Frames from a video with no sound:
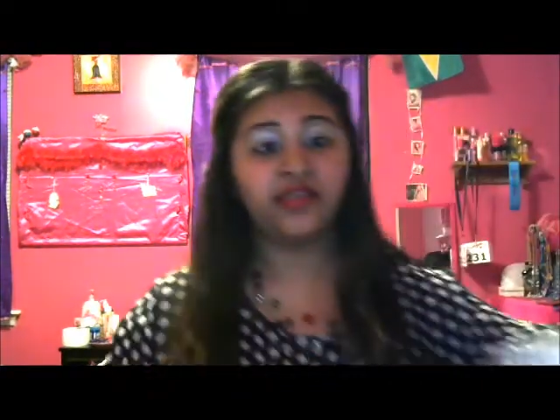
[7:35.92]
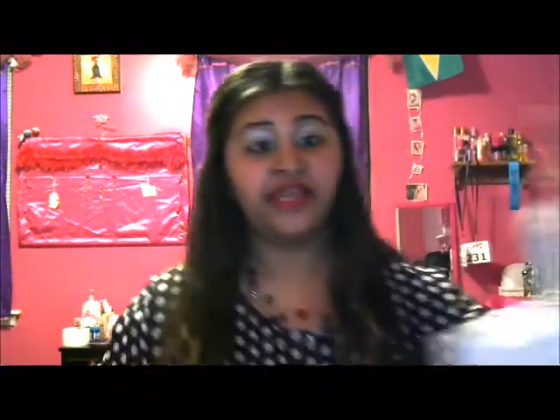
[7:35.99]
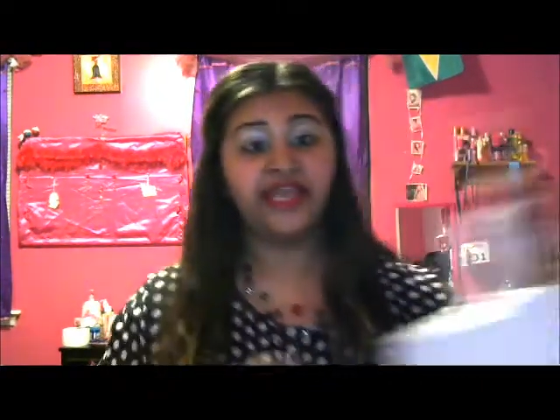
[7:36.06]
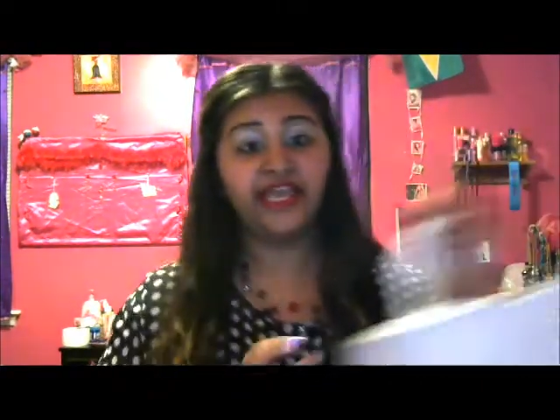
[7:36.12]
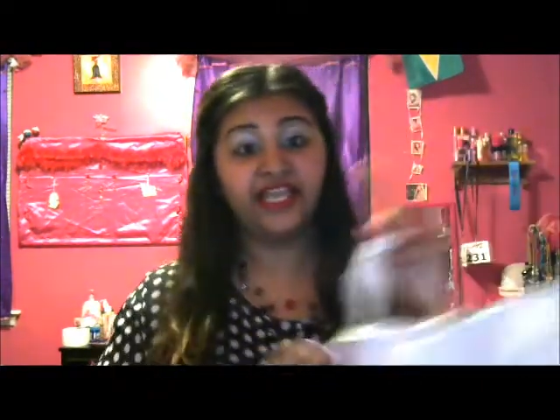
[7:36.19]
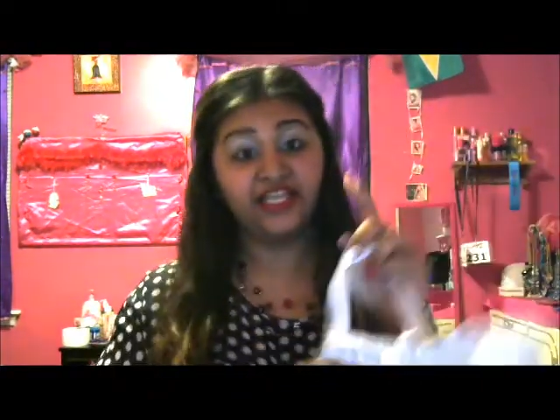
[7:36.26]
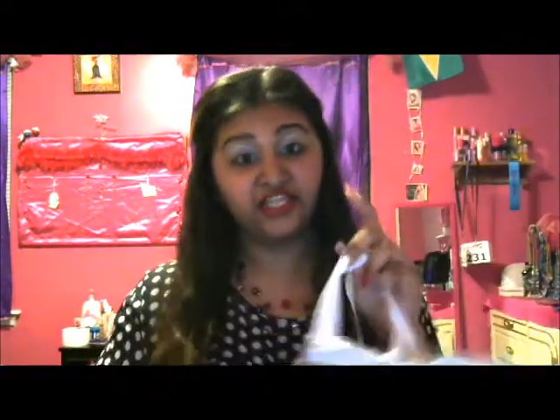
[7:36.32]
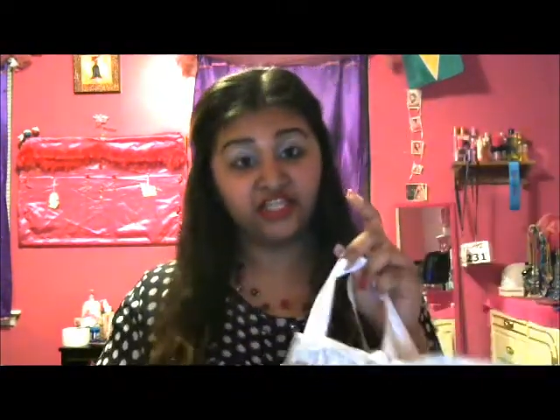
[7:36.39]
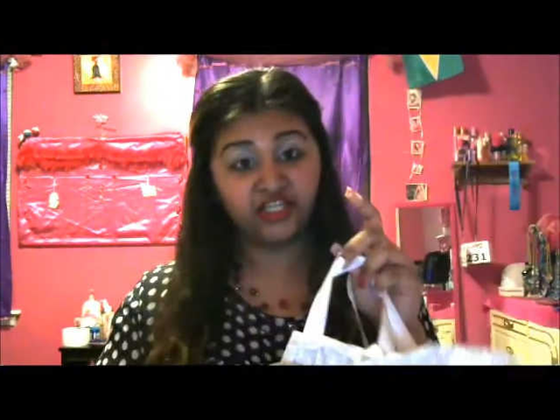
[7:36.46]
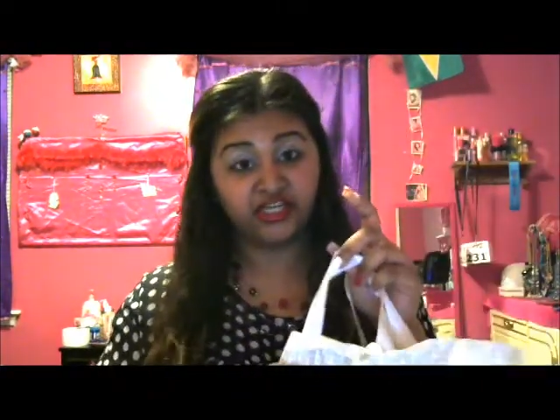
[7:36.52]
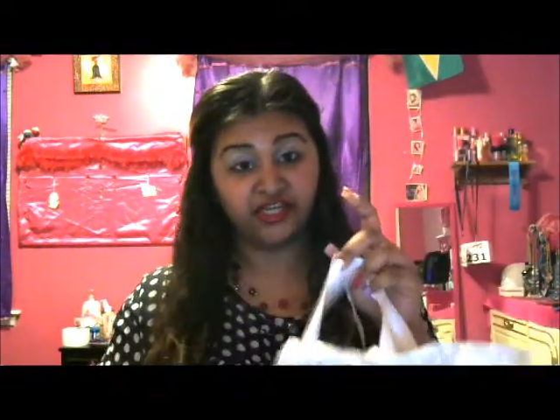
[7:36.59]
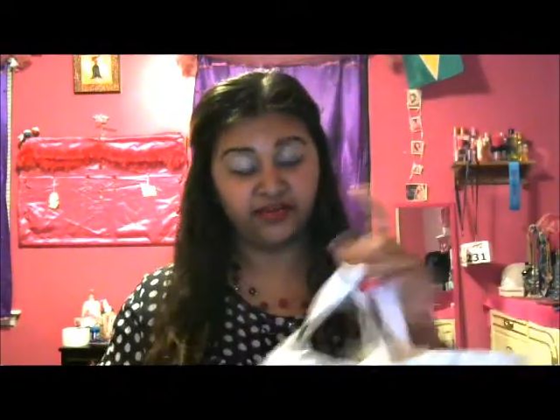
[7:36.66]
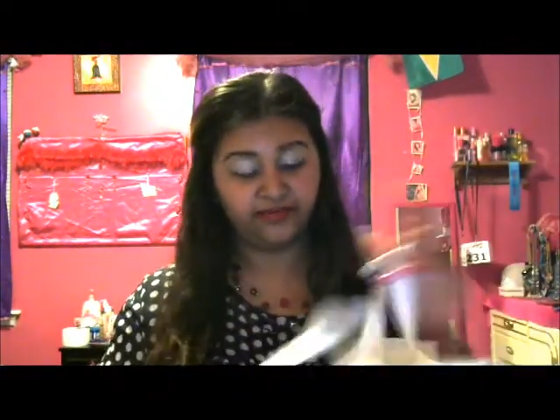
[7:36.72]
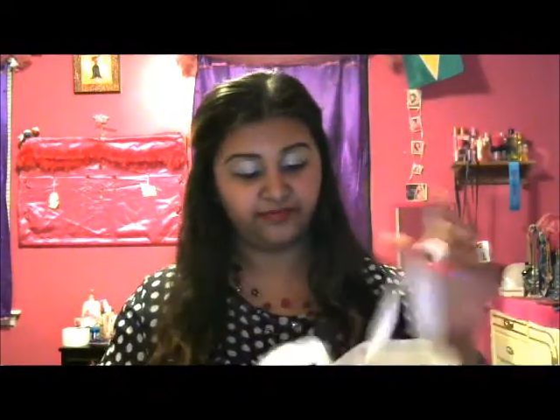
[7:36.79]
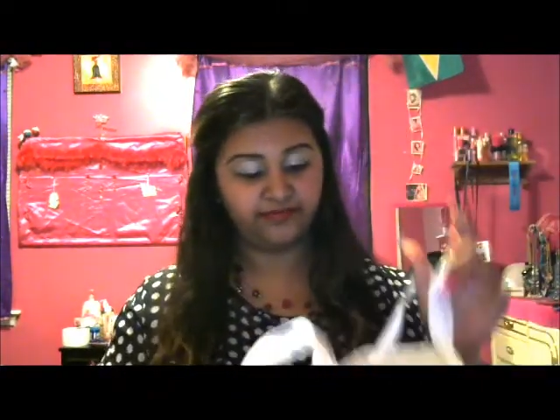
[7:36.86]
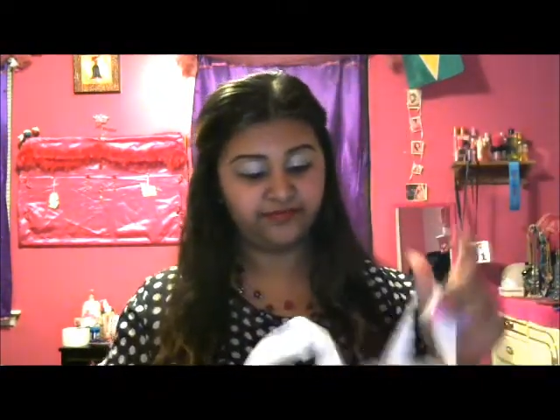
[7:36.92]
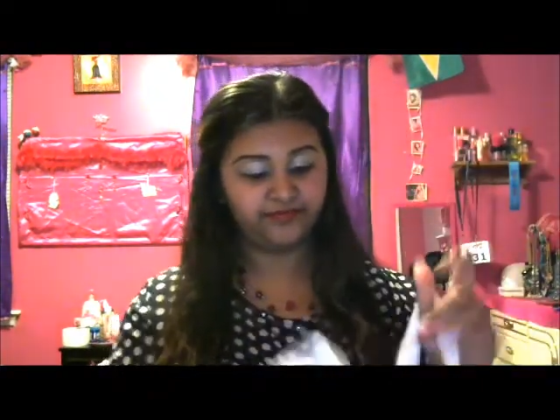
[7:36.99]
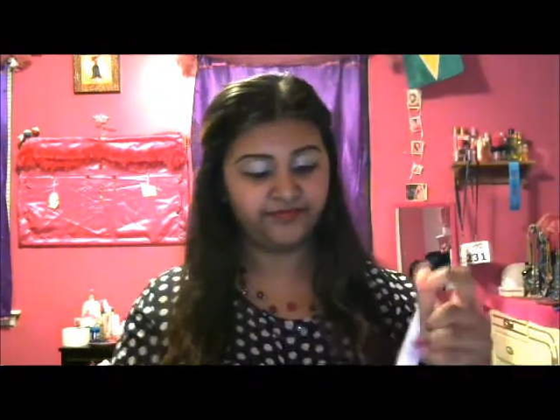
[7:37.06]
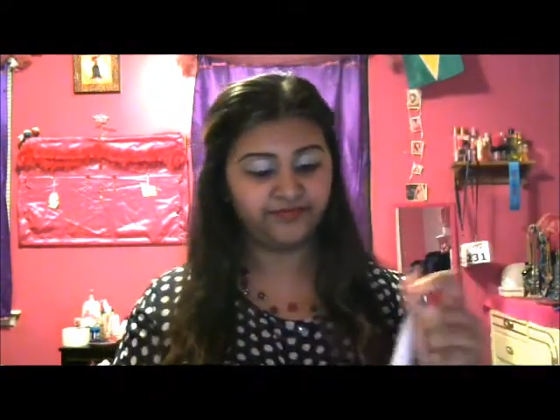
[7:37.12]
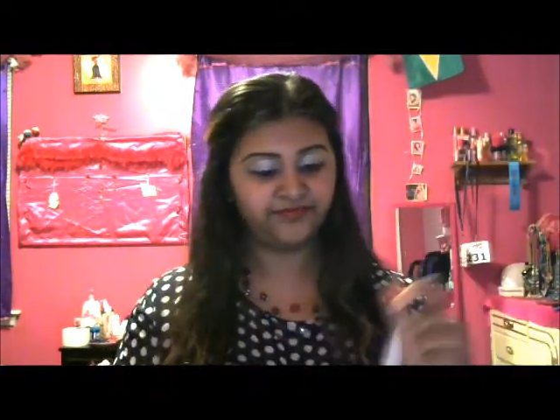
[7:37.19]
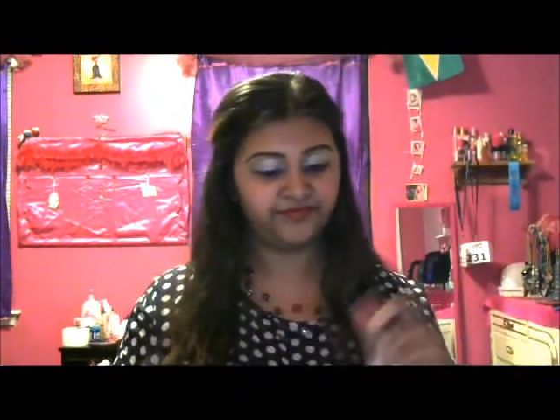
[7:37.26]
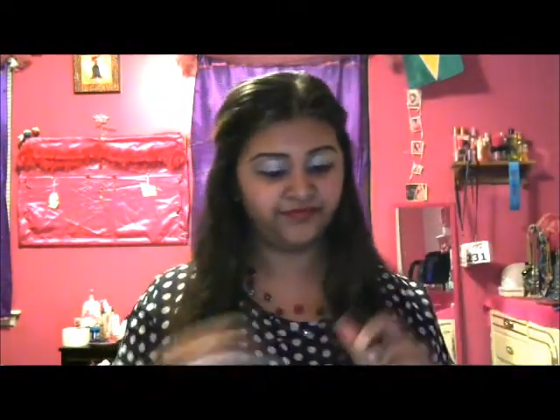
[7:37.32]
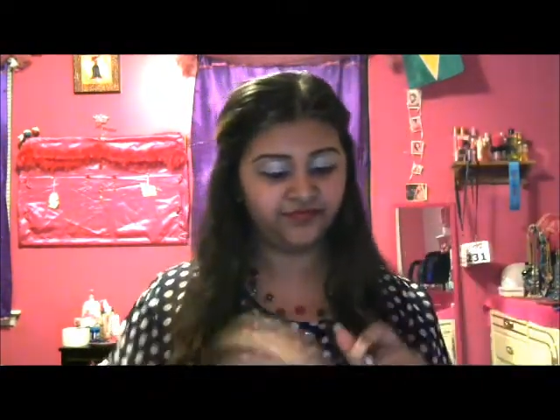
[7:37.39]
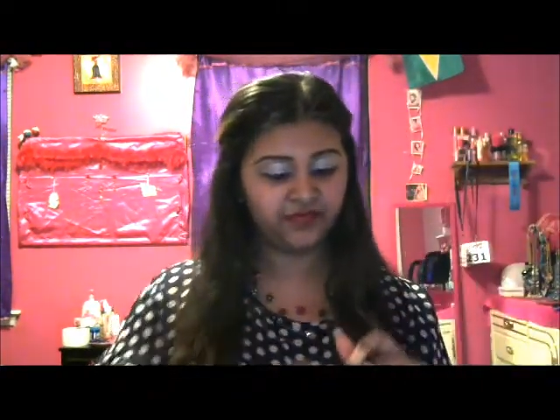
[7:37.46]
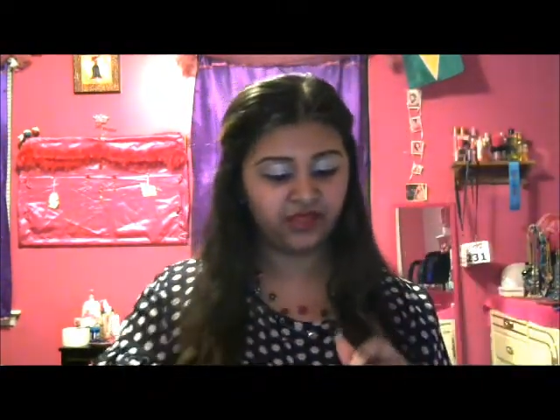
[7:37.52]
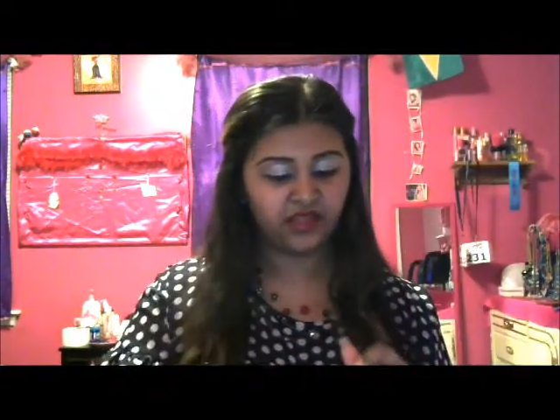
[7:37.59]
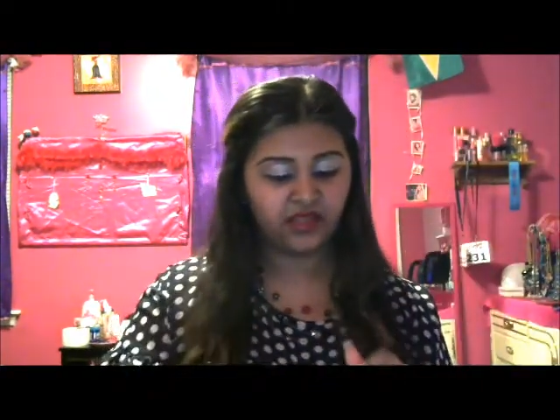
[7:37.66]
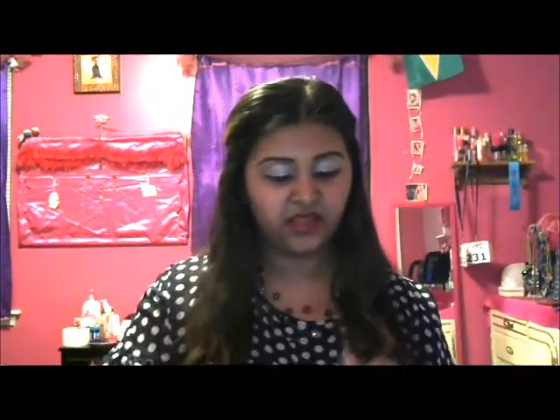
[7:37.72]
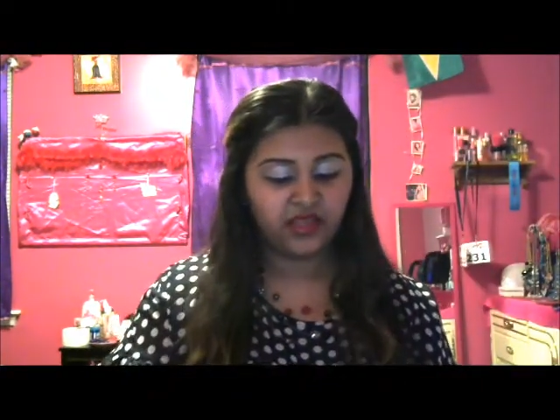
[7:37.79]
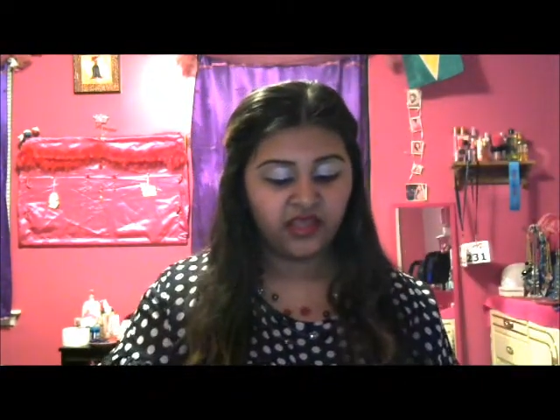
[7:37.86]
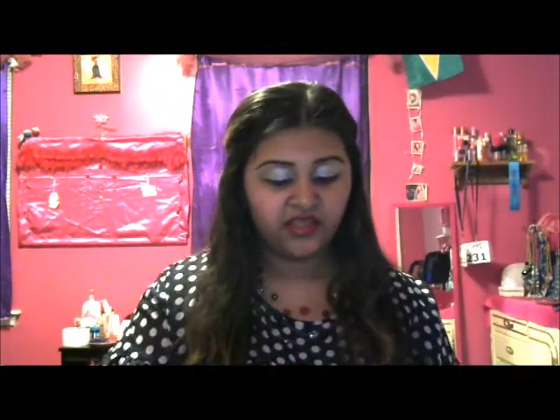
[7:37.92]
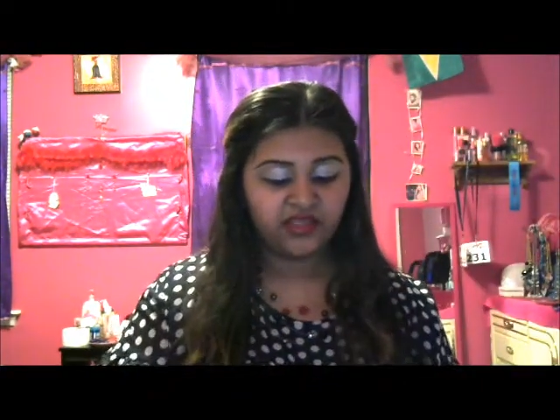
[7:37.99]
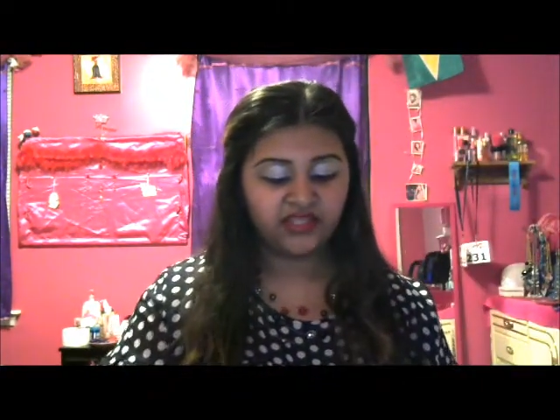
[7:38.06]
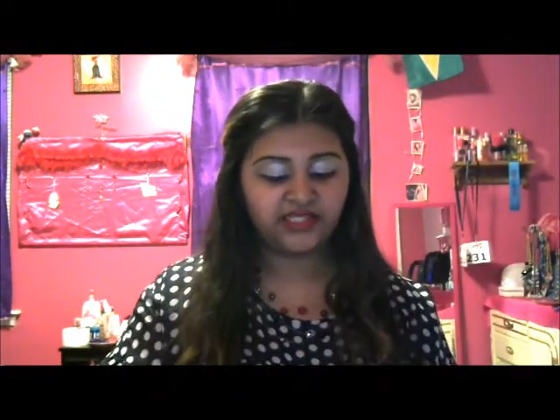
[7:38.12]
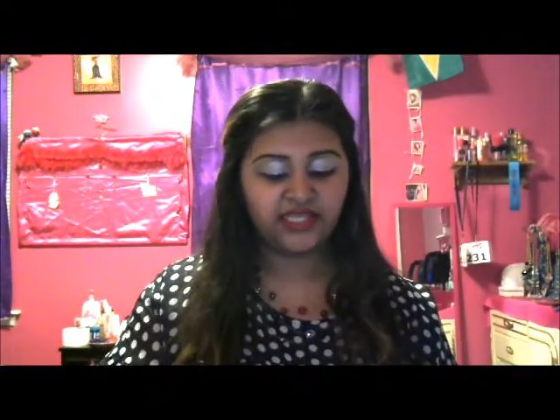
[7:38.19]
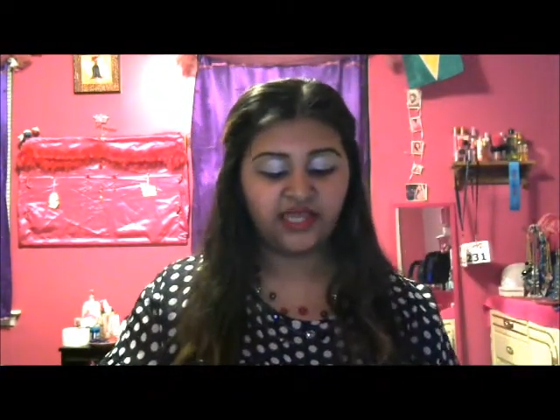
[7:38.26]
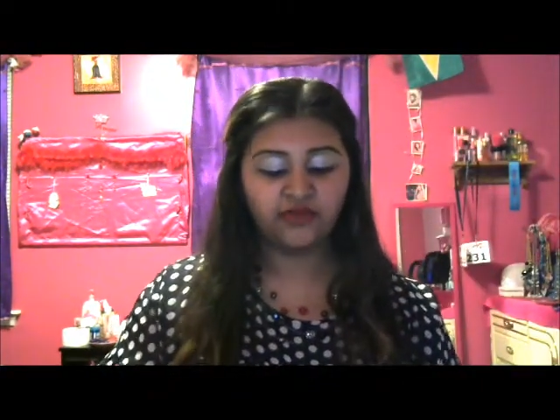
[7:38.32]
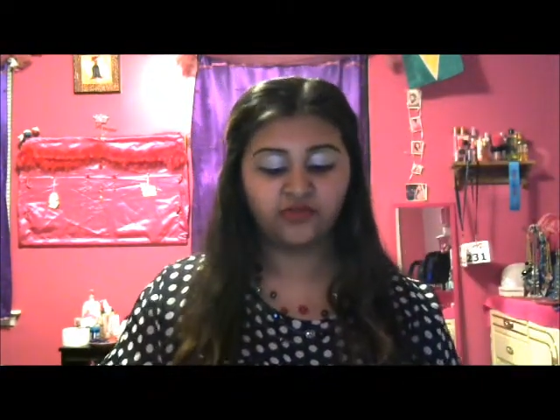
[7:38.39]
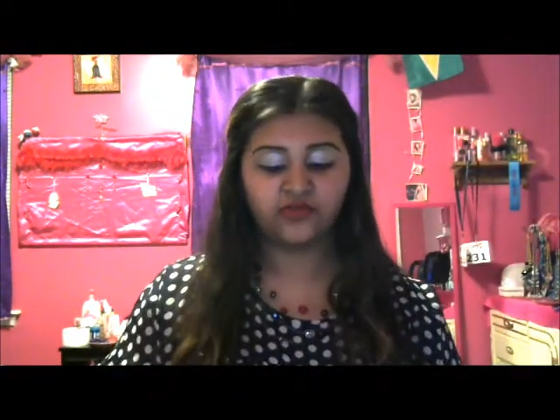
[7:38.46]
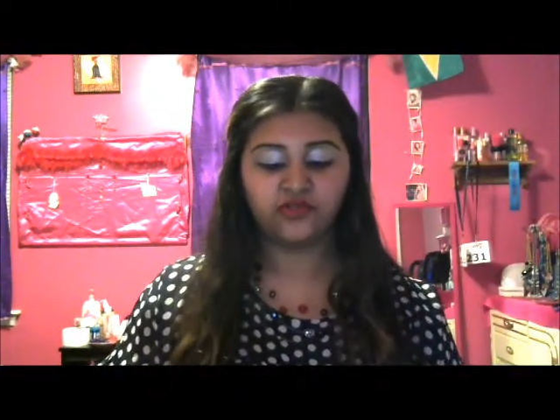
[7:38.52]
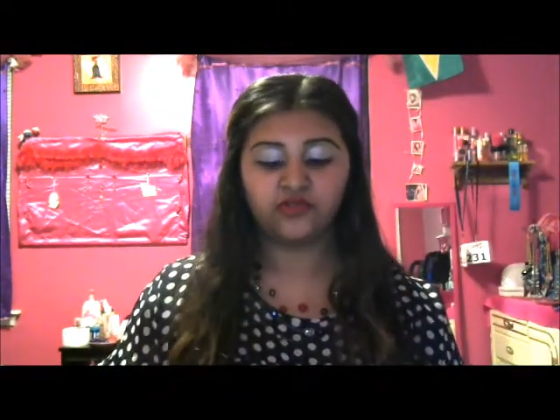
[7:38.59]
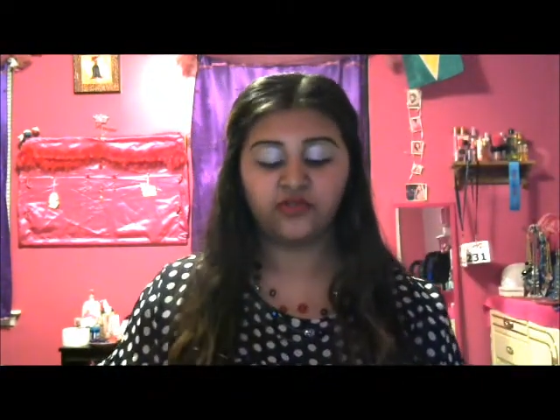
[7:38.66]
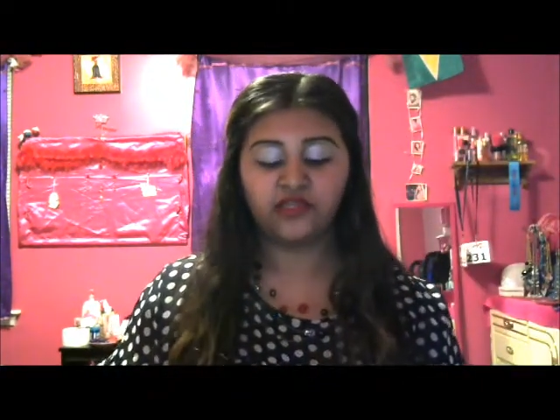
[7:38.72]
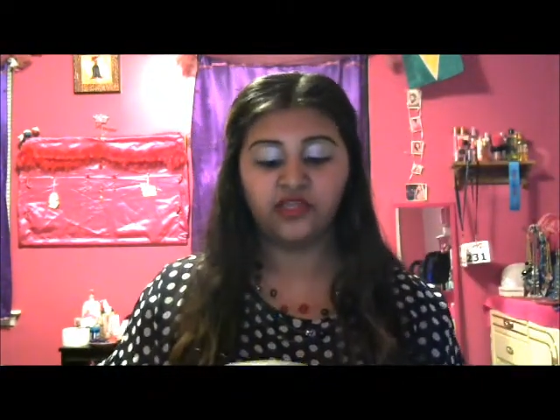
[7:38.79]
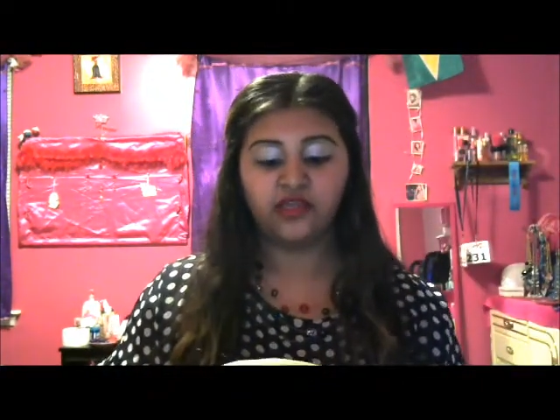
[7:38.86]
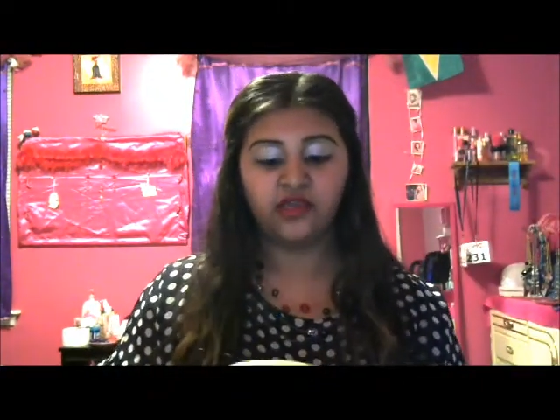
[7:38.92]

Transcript: H&M. This hat was only